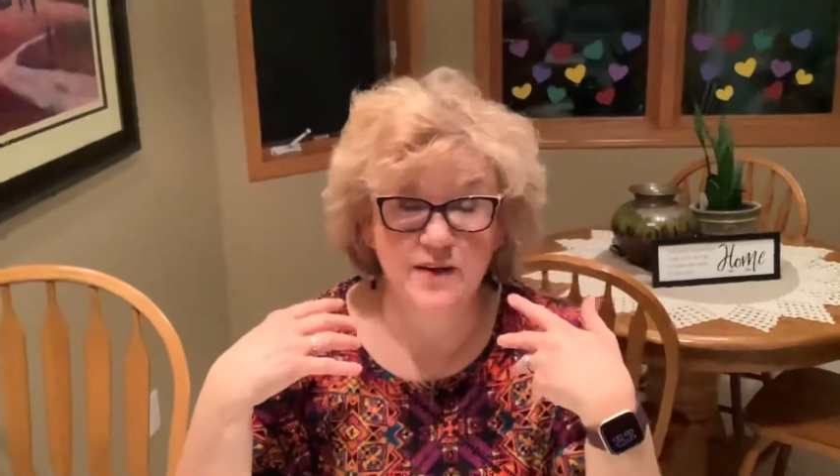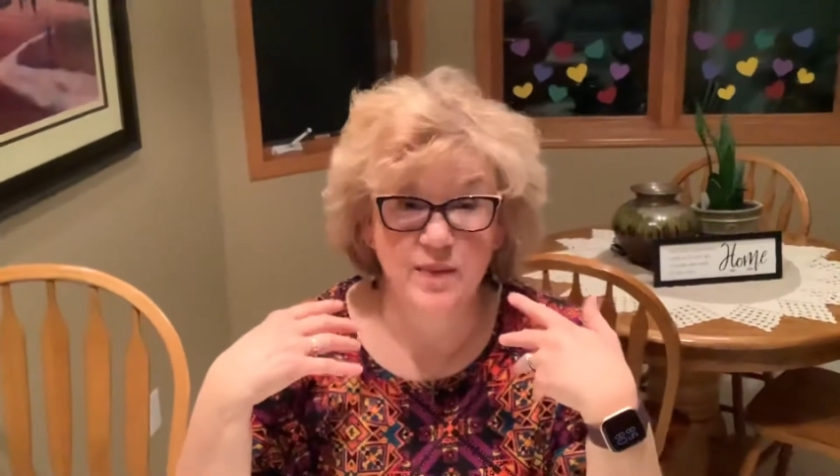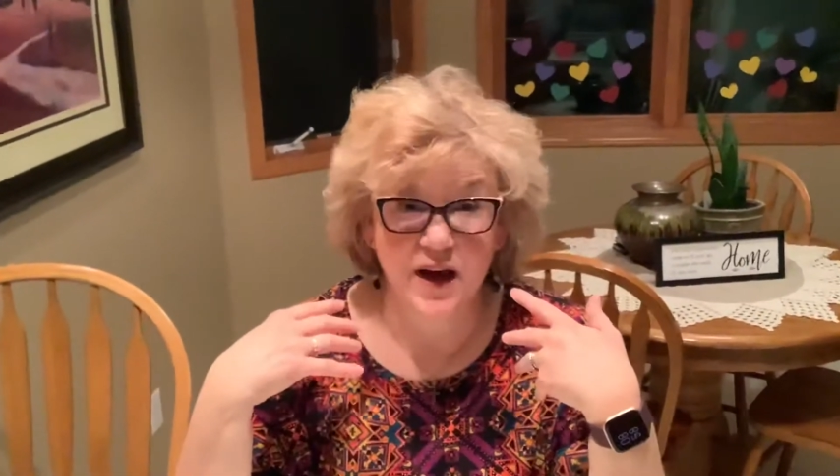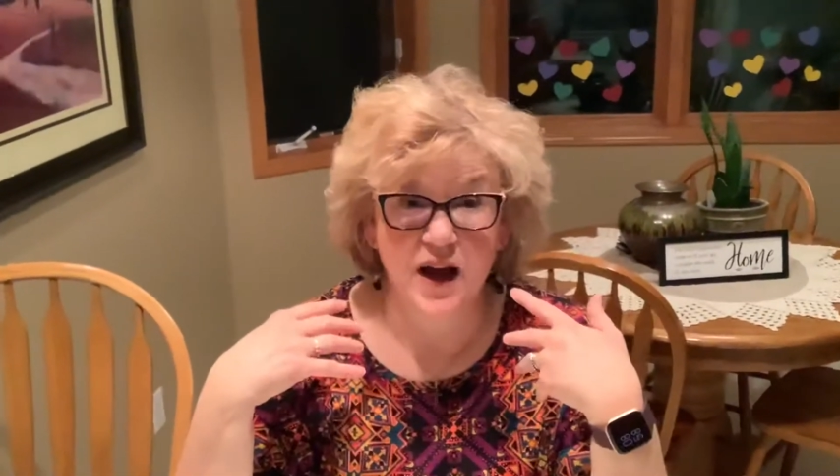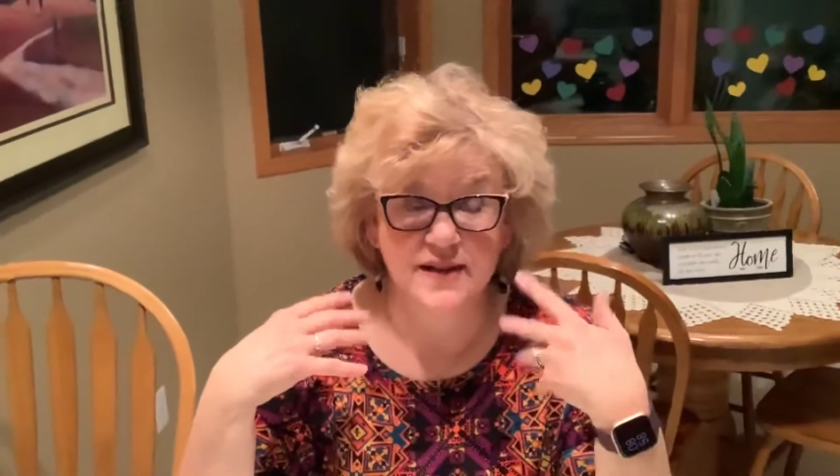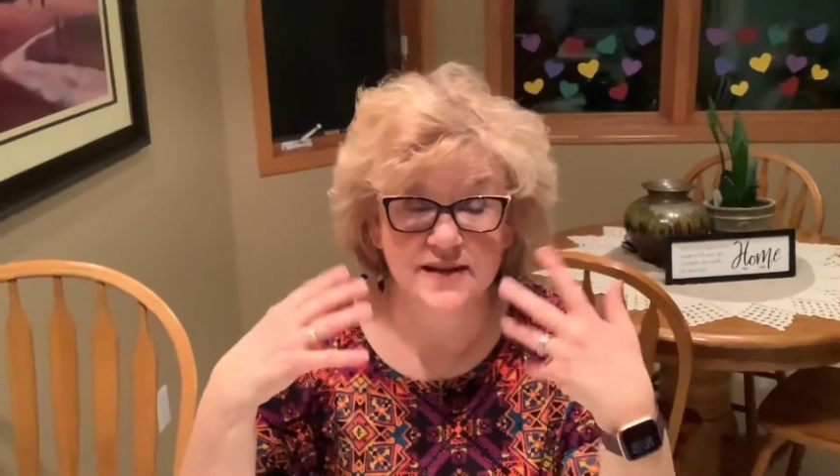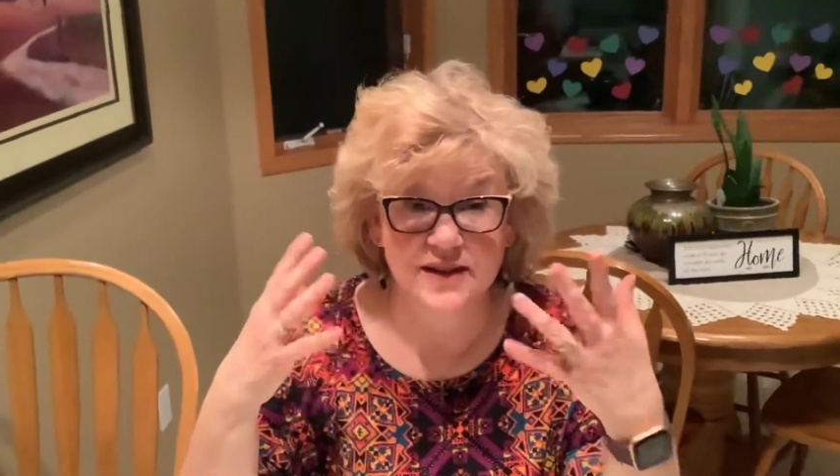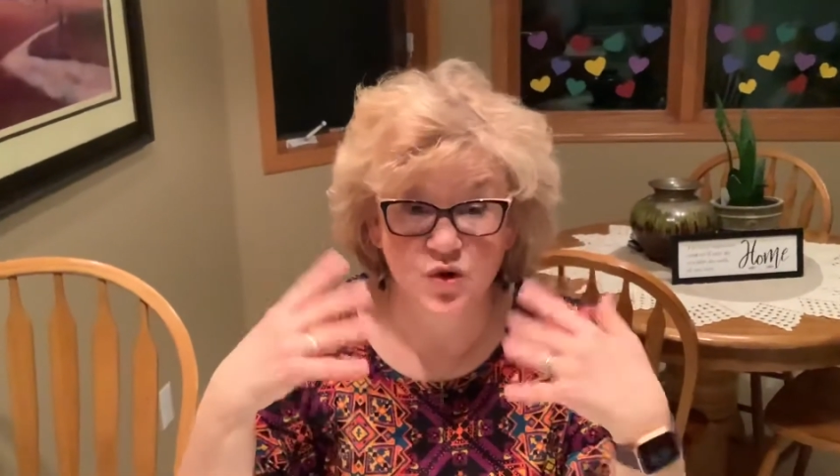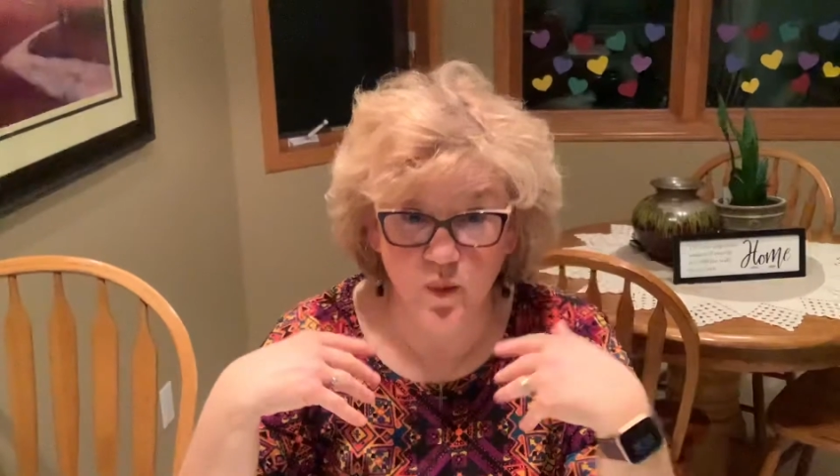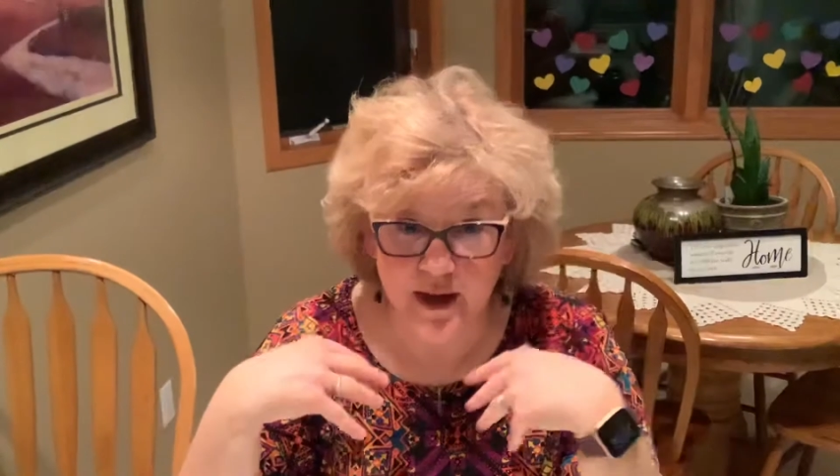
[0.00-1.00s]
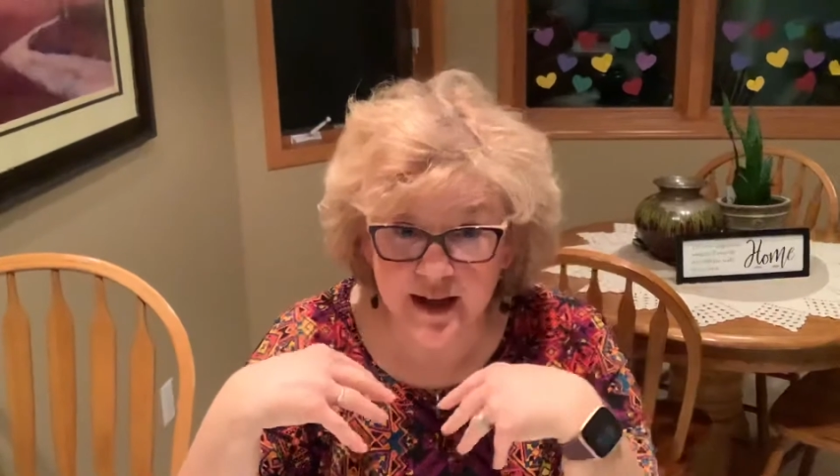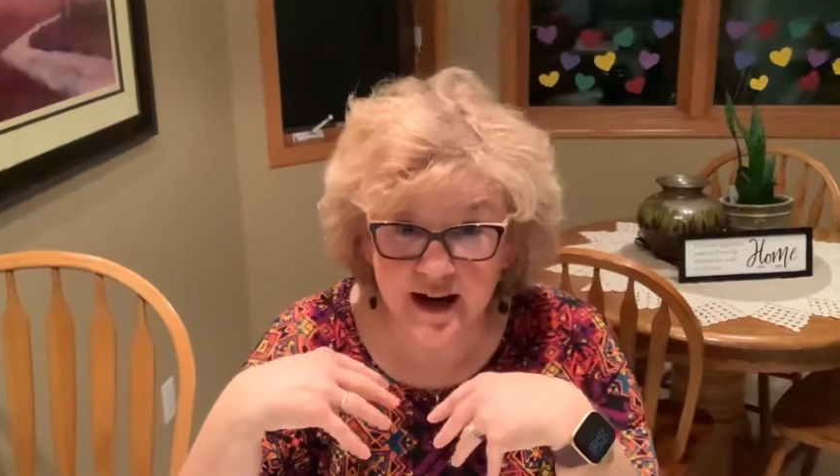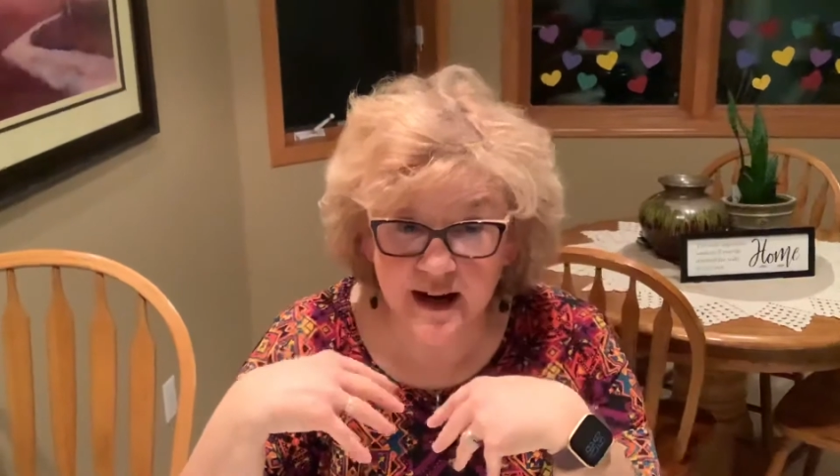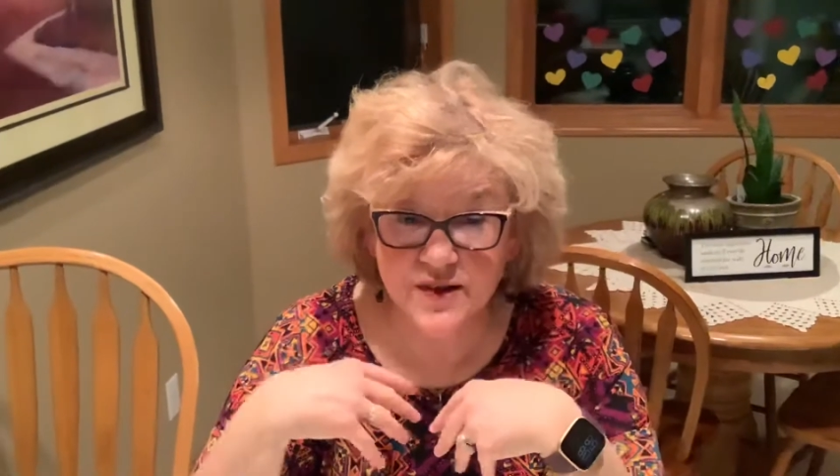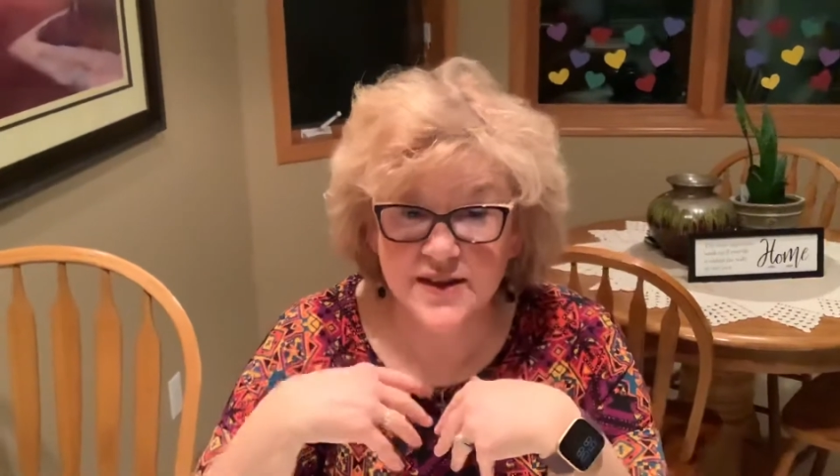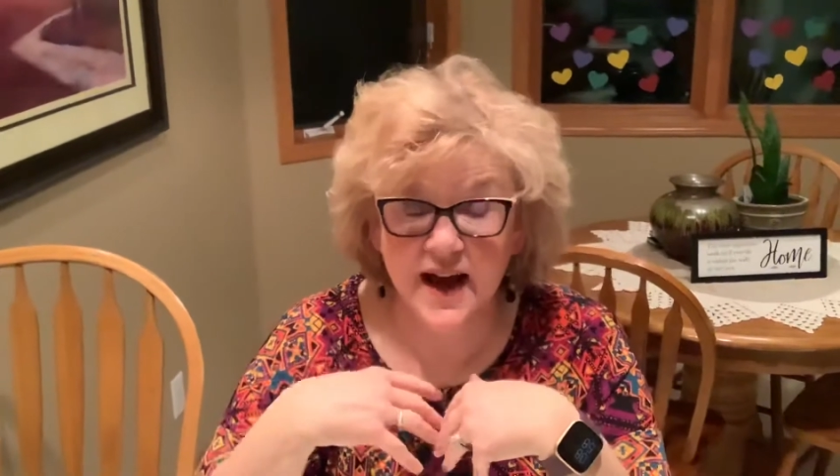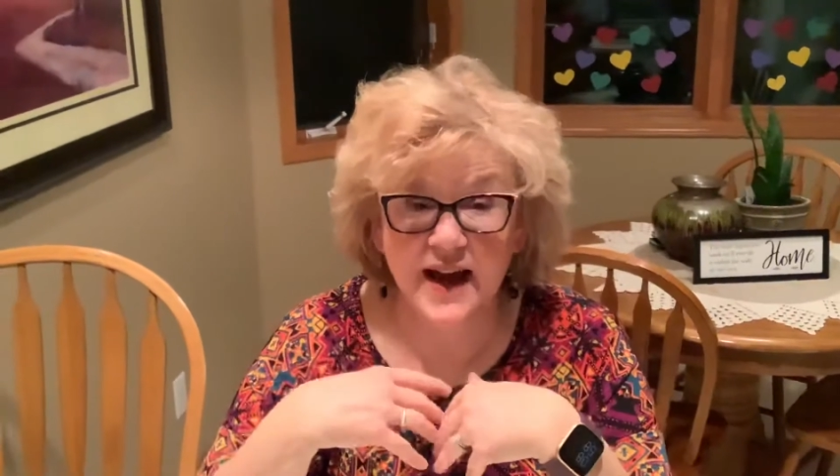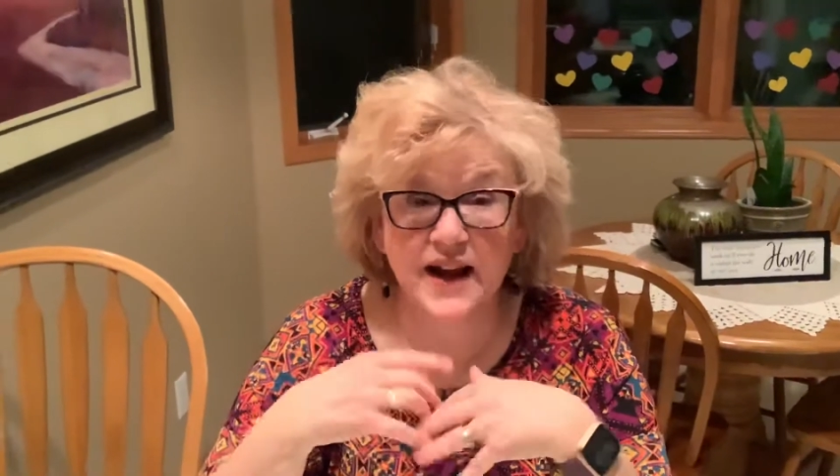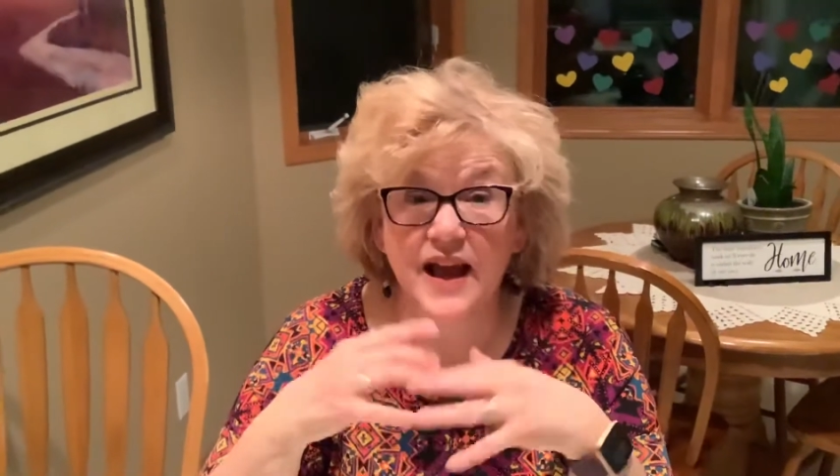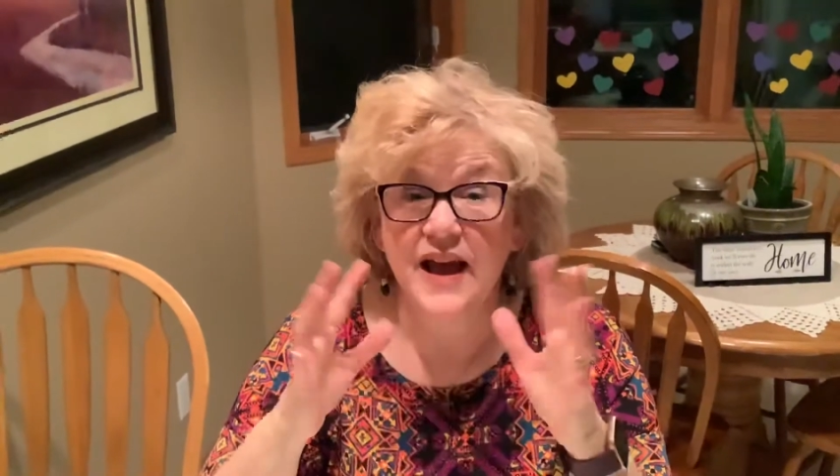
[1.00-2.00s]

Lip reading: because it's raining outside.